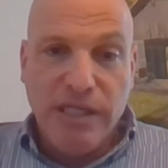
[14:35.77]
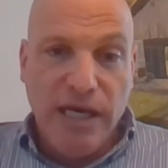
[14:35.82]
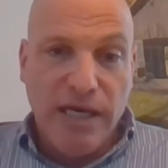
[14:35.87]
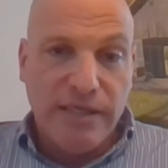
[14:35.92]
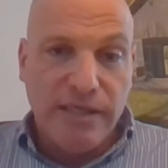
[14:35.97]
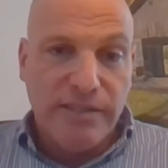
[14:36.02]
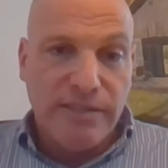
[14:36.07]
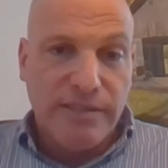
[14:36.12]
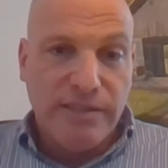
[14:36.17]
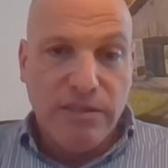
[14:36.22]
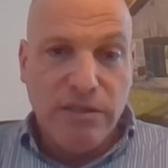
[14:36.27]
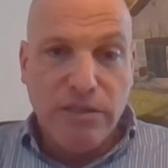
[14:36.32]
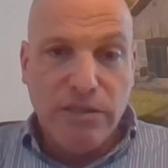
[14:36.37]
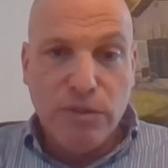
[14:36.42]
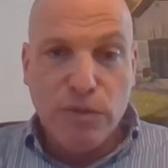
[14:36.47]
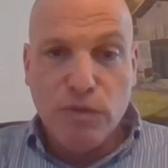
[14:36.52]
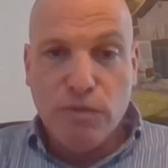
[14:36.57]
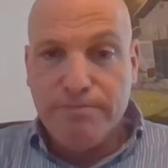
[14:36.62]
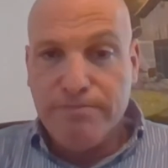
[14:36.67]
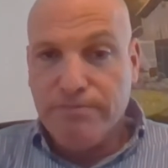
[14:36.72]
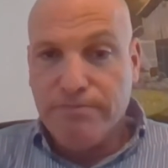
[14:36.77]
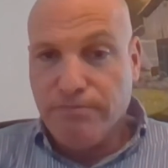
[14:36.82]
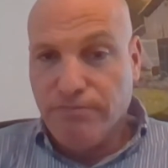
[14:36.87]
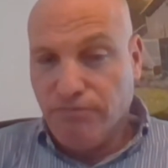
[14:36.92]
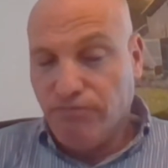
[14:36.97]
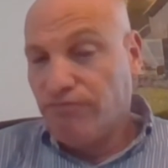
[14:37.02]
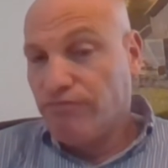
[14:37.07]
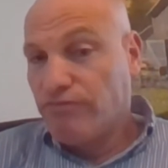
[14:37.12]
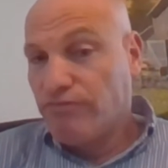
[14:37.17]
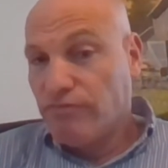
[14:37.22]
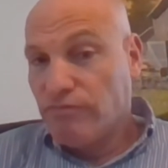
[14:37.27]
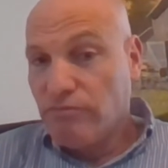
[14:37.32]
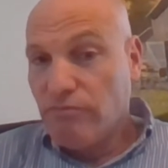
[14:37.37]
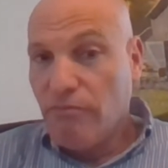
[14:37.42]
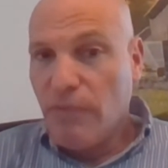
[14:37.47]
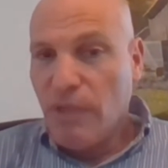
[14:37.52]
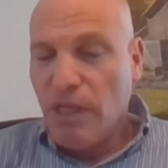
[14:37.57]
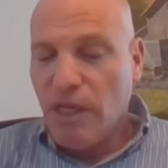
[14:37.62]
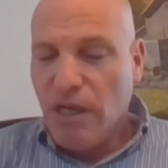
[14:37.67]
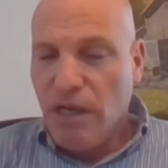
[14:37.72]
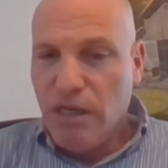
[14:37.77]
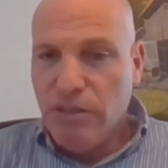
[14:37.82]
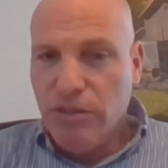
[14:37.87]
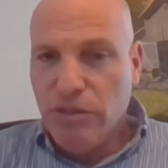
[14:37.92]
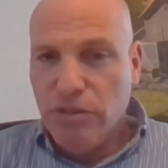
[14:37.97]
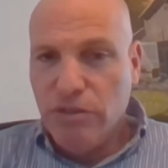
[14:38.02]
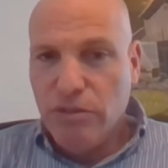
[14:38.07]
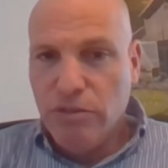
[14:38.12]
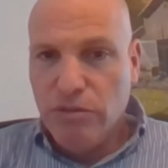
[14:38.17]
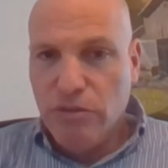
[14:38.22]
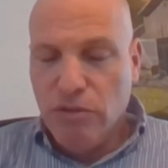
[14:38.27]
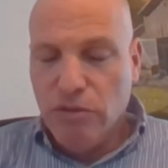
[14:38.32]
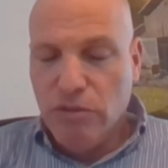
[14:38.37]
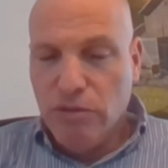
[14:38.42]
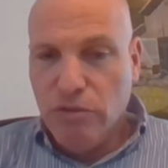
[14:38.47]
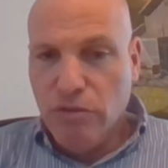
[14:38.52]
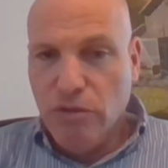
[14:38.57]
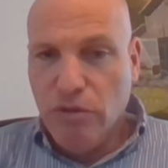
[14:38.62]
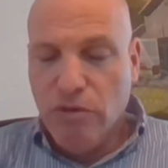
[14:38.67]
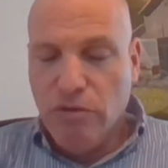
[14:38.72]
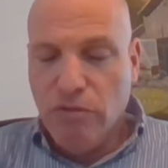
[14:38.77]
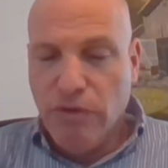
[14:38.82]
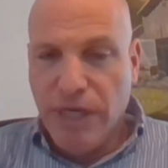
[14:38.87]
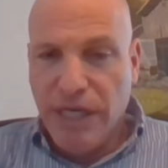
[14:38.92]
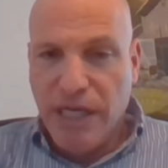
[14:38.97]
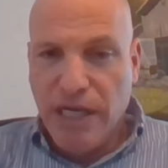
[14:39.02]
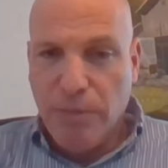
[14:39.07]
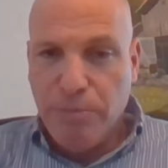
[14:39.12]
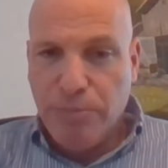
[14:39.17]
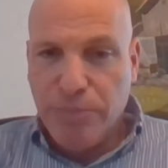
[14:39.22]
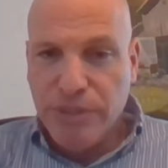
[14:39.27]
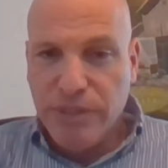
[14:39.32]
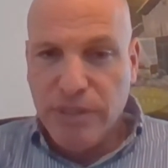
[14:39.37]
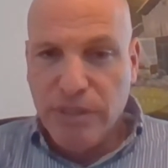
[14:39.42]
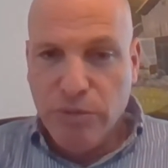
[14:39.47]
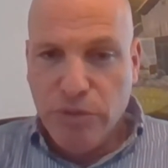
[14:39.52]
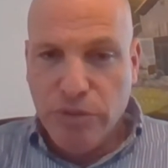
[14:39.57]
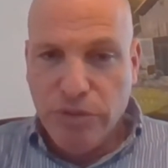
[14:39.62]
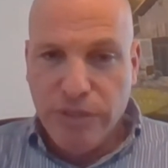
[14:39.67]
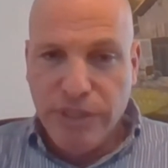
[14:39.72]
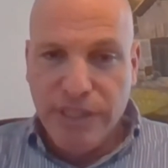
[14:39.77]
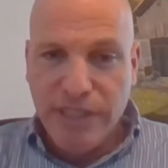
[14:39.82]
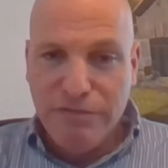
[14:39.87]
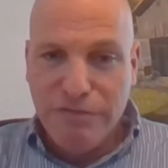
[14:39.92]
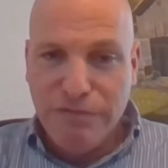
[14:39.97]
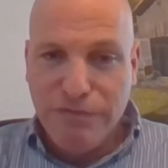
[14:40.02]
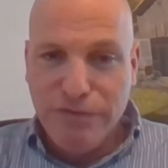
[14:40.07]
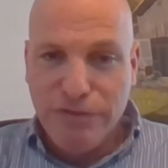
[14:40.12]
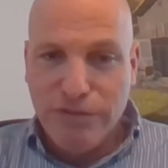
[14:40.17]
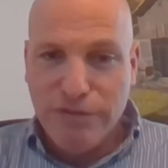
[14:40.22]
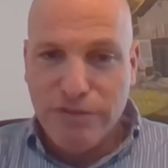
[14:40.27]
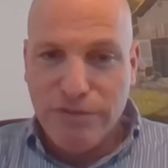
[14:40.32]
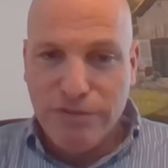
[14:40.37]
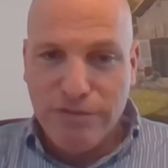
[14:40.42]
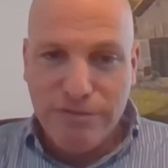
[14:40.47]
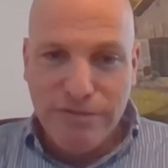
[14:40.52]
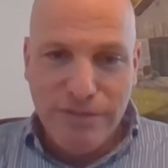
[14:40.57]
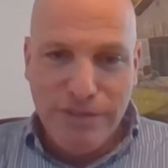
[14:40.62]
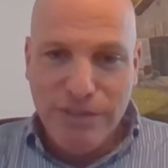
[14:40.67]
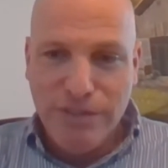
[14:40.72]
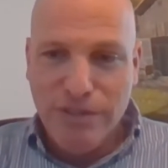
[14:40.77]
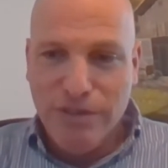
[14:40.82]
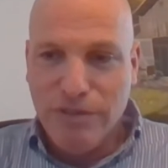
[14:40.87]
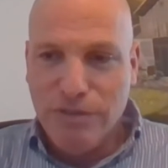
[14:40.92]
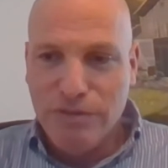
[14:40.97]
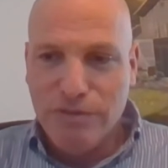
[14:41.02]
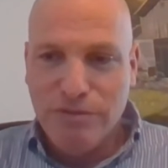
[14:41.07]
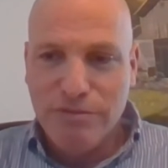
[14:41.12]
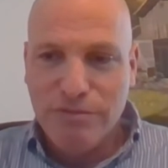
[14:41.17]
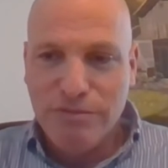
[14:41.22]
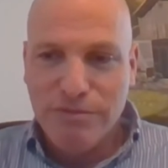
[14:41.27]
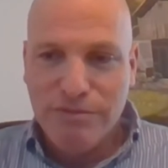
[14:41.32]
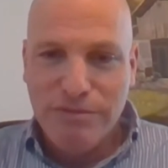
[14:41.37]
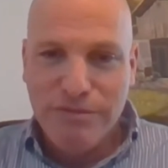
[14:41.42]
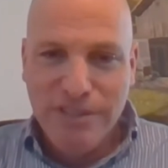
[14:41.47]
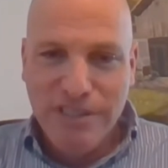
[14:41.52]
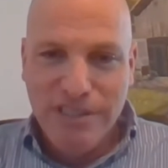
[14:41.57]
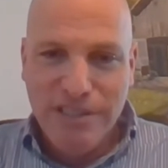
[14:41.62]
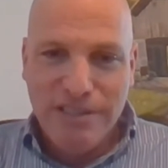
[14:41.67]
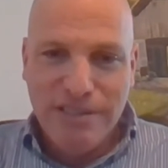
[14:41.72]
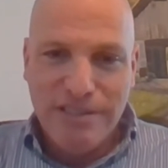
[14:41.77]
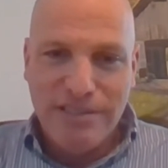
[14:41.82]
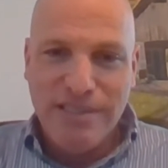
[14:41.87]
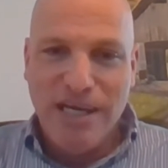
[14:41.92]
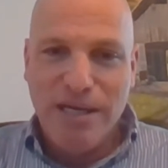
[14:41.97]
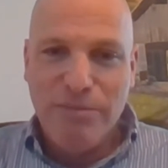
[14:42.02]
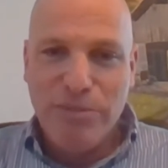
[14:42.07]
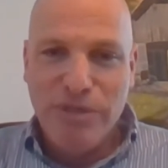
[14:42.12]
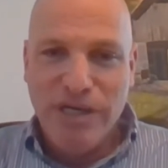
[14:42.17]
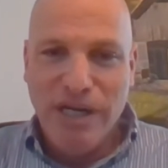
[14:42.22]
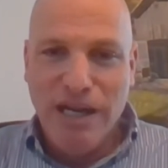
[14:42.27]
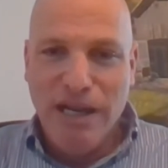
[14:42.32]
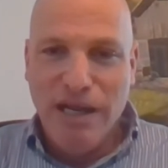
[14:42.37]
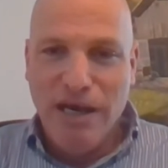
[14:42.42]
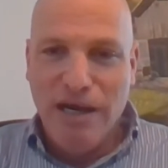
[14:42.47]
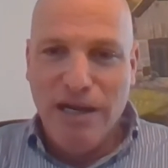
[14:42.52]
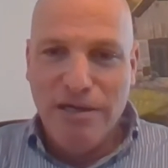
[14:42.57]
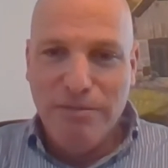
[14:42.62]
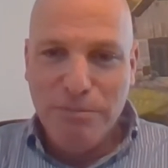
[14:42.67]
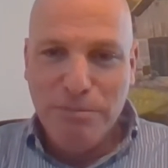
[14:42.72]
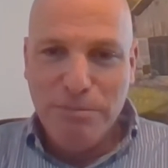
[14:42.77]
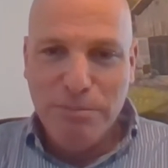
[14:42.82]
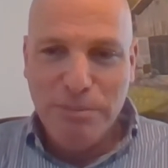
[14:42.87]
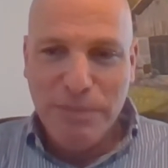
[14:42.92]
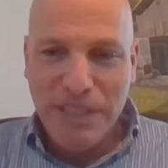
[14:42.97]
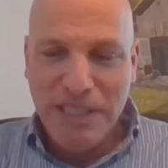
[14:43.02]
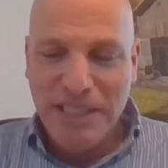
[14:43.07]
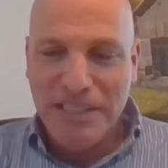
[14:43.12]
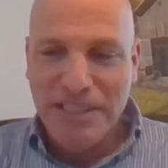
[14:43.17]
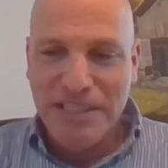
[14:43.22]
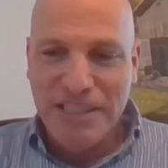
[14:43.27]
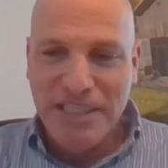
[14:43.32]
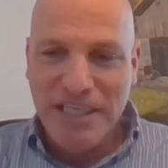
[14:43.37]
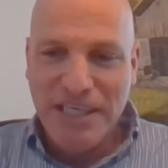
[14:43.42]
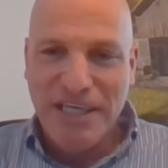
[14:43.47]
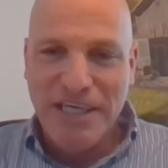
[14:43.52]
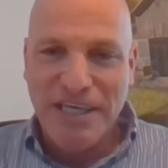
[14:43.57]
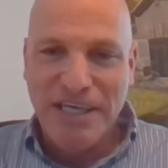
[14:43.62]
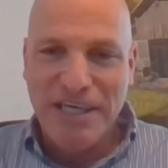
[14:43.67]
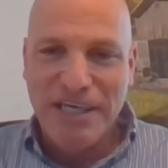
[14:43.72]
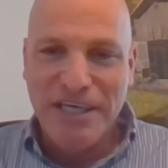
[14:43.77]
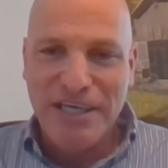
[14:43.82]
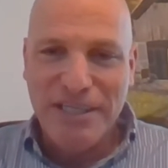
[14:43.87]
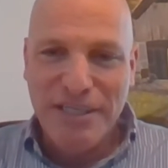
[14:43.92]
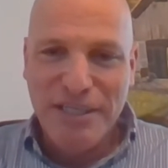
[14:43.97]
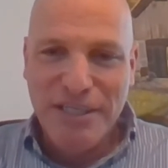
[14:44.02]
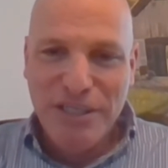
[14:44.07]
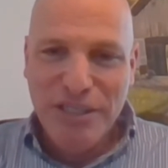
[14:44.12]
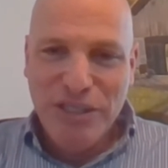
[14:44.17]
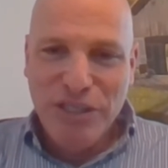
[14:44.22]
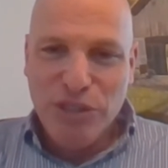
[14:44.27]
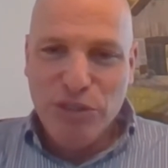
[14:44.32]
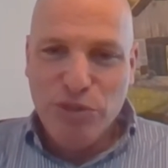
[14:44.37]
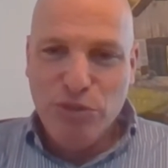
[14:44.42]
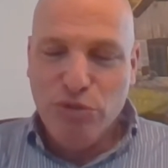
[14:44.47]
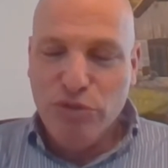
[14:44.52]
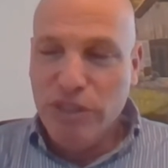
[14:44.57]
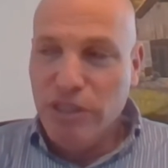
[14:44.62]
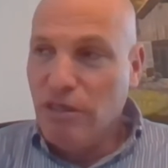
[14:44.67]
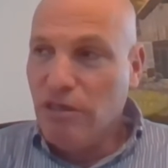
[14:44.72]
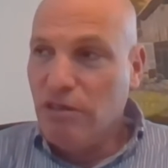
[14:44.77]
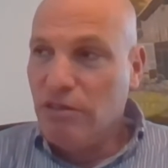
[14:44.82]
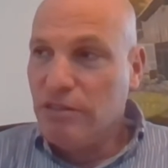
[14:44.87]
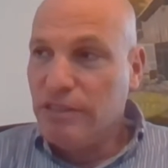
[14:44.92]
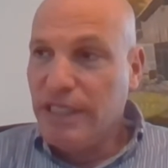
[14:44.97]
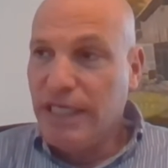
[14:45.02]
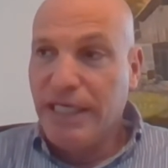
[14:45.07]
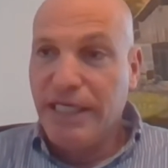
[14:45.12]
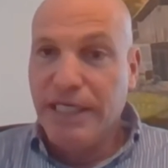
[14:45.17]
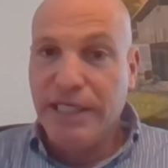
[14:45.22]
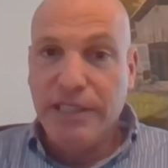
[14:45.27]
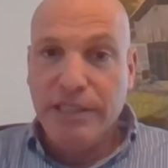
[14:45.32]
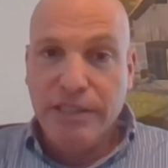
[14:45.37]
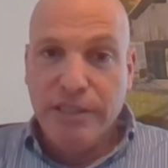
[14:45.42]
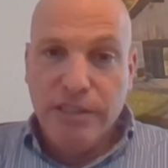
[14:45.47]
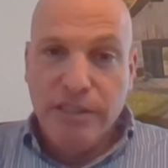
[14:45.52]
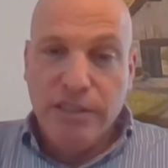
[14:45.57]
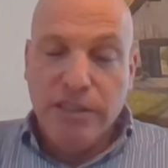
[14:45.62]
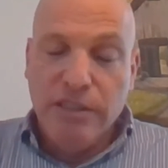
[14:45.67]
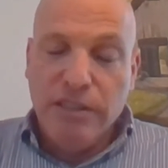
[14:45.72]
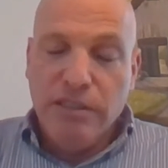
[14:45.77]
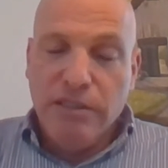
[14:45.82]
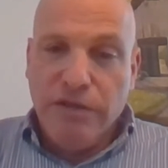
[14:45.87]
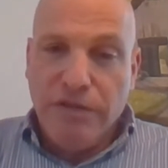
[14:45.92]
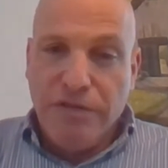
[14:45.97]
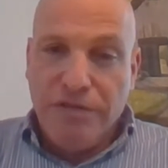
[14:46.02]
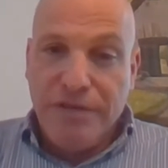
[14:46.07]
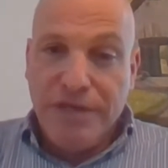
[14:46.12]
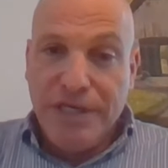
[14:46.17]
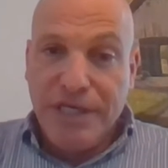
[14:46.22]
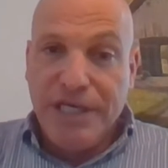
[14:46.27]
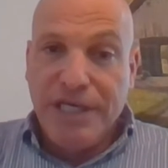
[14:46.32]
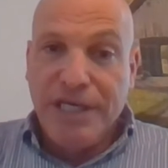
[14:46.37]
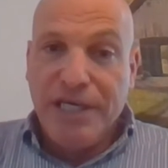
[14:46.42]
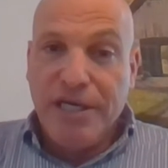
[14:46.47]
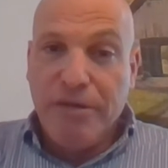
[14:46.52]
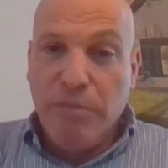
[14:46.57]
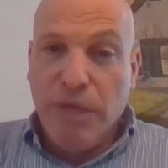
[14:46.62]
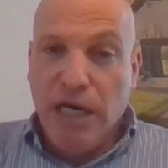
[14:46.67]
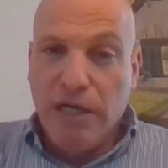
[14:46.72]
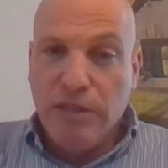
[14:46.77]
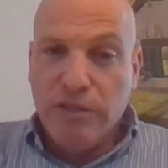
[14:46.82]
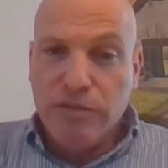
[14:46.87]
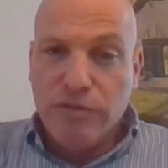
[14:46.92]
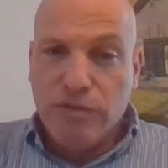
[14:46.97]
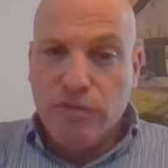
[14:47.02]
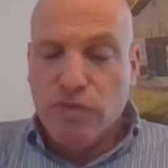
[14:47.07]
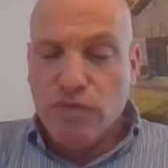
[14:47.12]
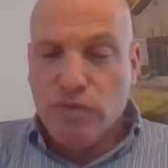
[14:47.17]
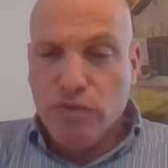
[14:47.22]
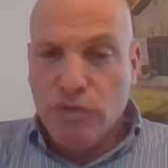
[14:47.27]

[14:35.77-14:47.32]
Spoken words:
attacks. So you wake up in the morning for cyber alarm, and doing all day thinking about